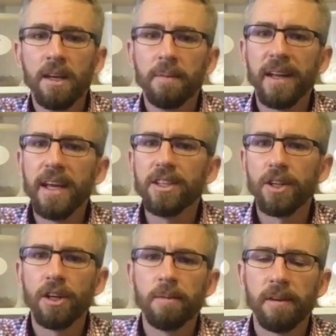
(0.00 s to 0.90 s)
But each
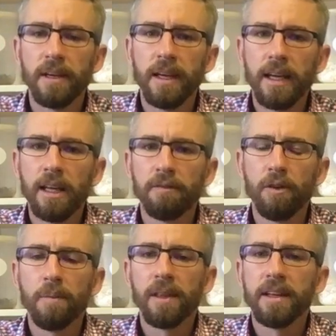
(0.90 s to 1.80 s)
herb in our
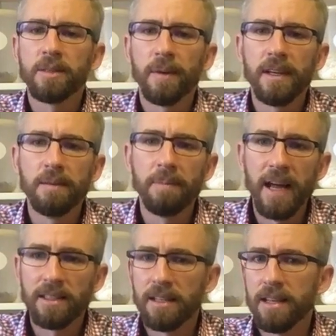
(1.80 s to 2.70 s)
formula has been
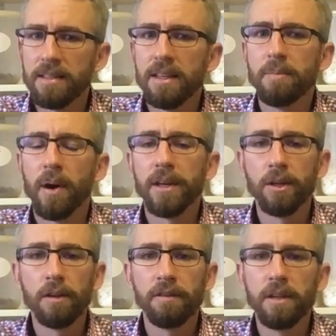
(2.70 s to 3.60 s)
batch tested by
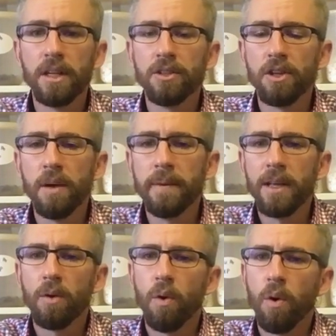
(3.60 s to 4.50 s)
Eurofern in
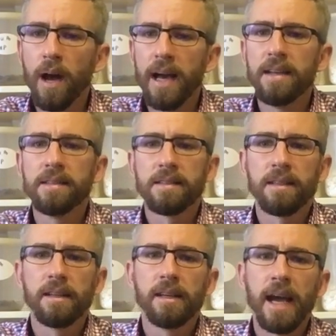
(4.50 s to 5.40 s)
Germany or has
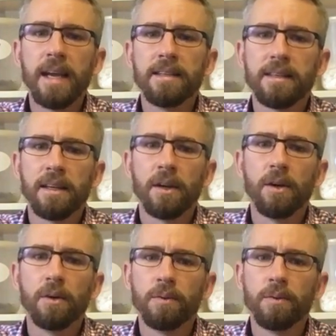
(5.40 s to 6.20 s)
the ACO,